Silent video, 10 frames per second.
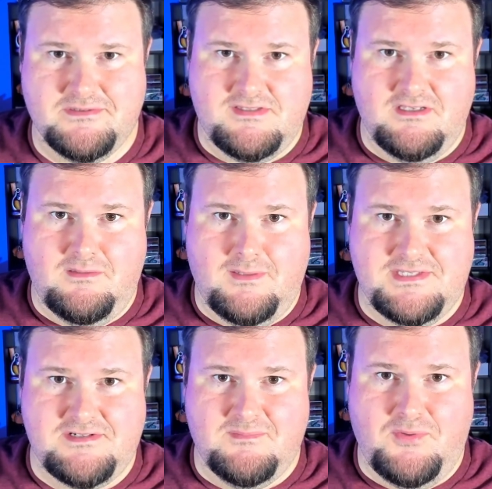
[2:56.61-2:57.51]

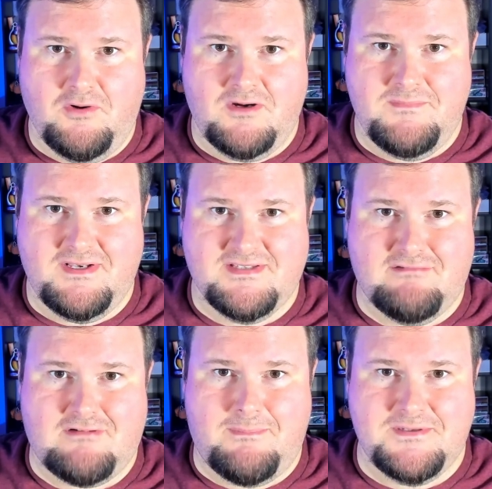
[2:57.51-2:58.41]
Silhouettes are important because they
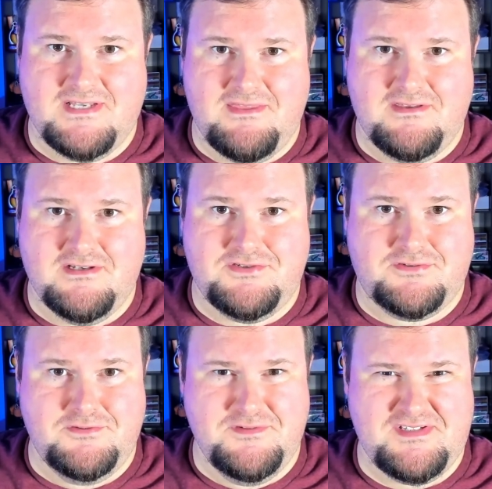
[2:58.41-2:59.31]
represent the
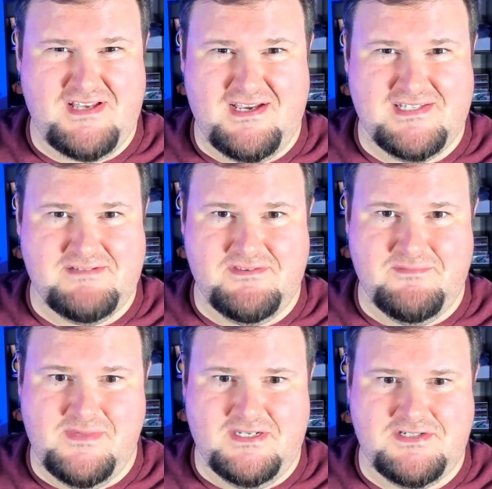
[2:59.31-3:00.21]
true size of the
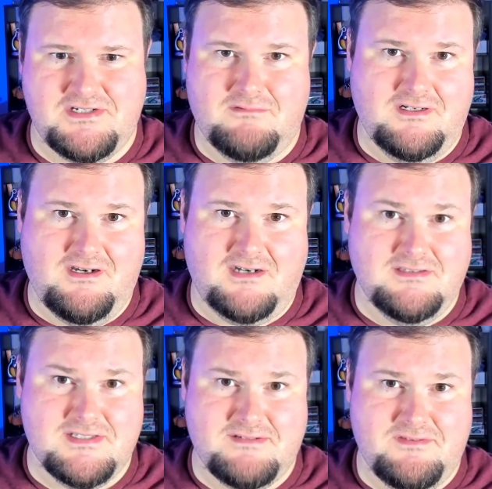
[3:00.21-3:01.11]
miniature,
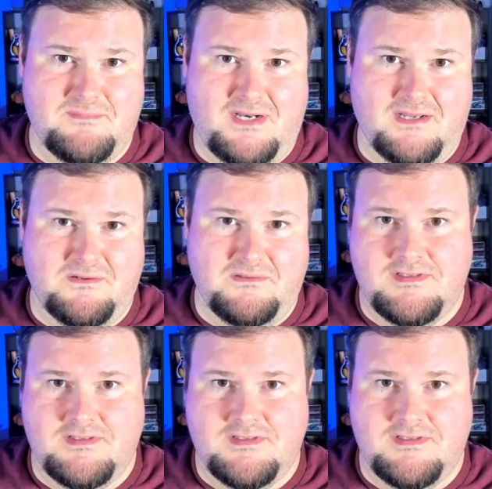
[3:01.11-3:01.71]
regardless of the model.